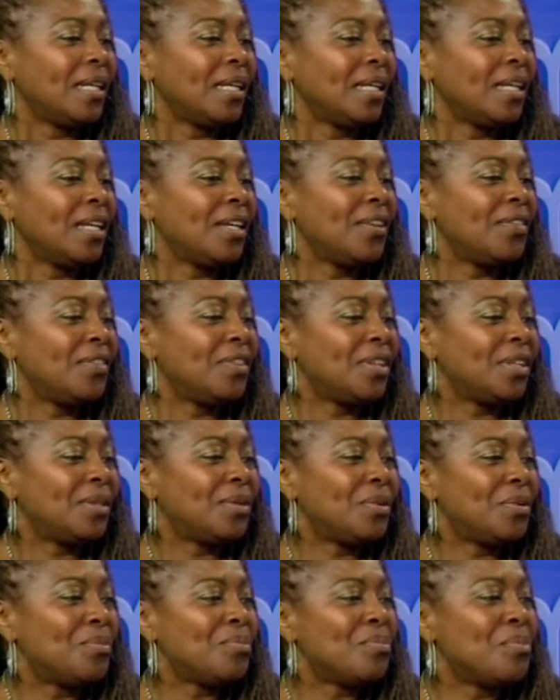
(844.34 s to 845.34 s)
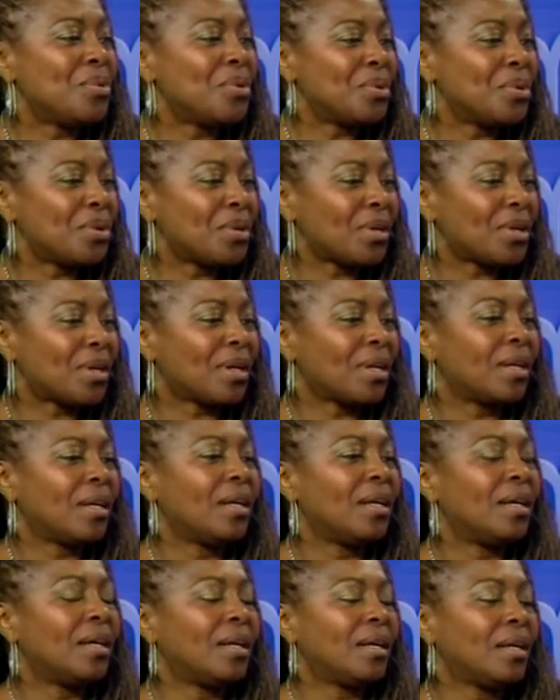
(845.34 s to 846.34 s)
even more.
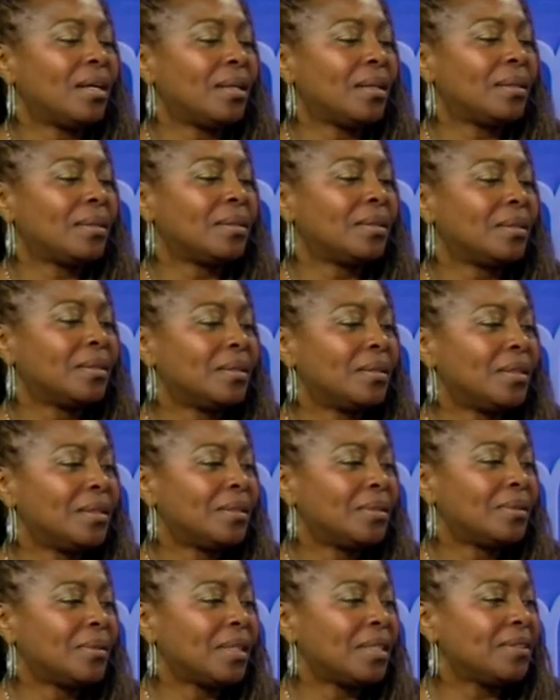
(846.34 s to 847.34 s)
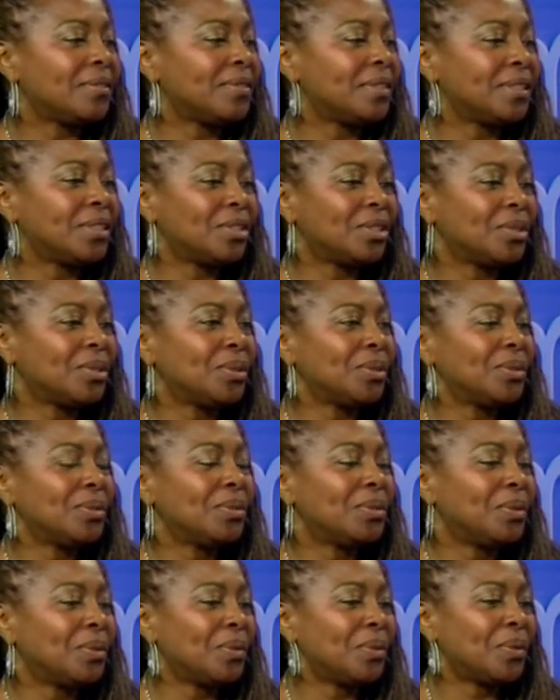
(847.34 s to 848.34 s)
Uh, relevant to
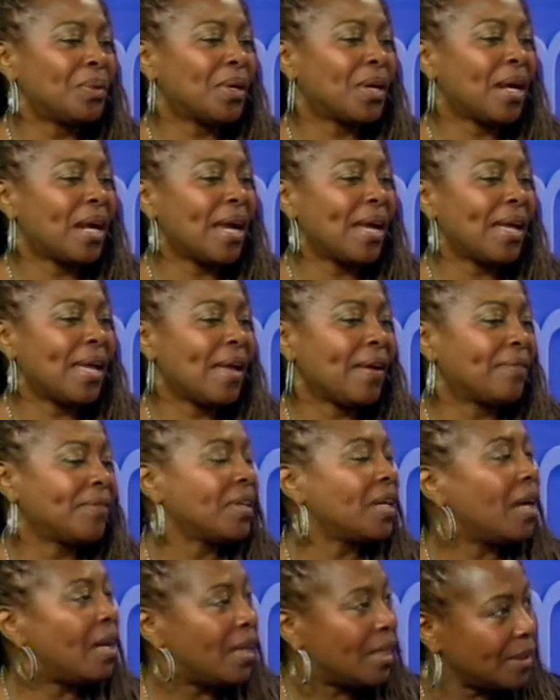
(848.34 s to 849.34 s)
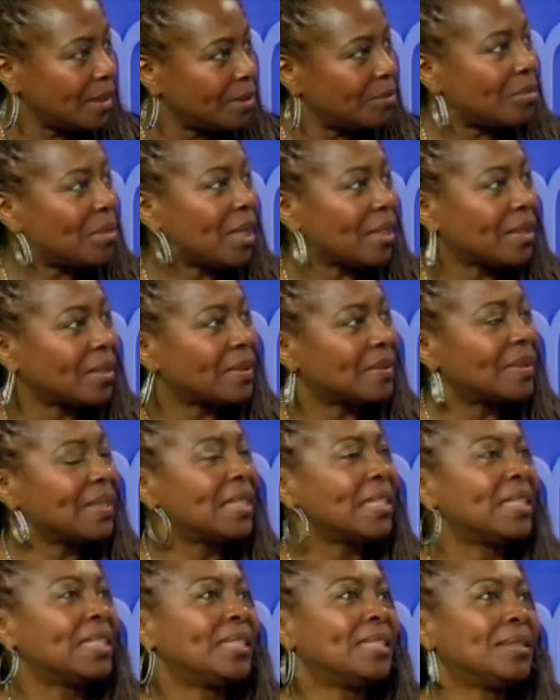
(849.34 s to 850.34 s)
where I have gone in my
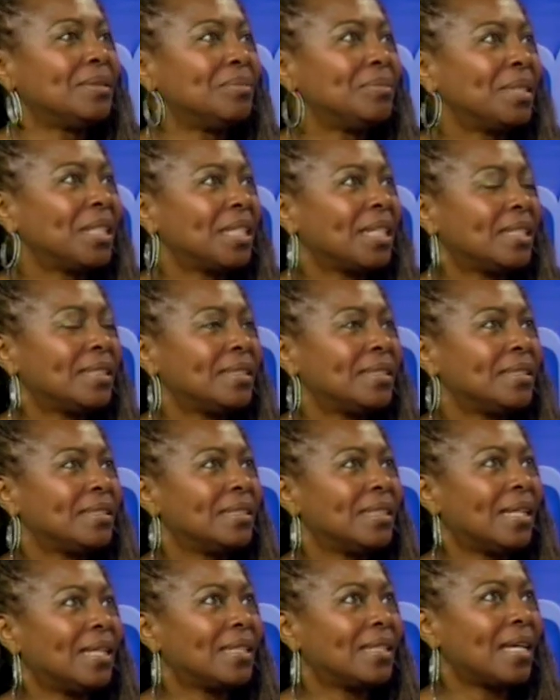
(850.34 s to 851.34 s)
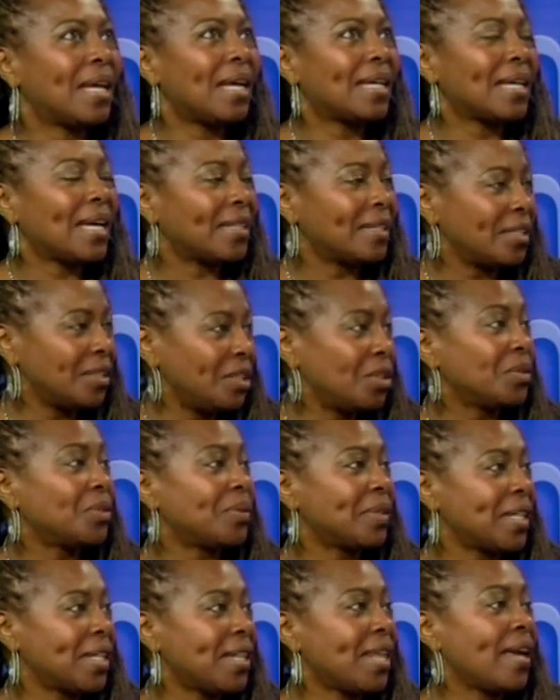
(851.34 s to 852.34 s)
career because I got the
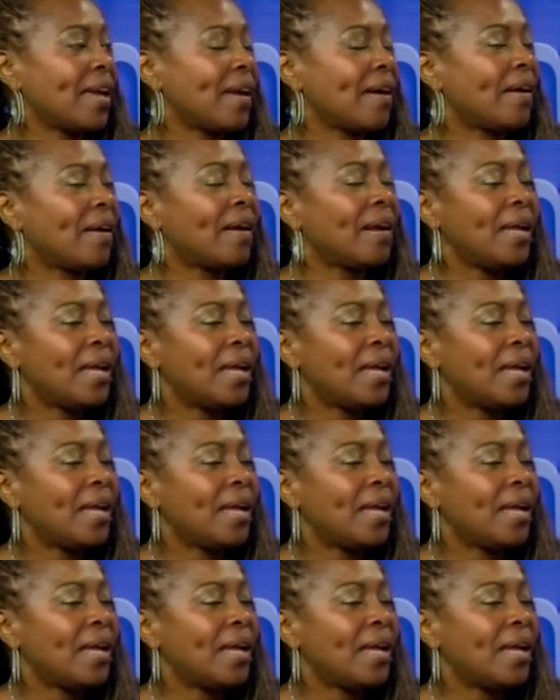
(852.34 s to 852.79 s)
degree there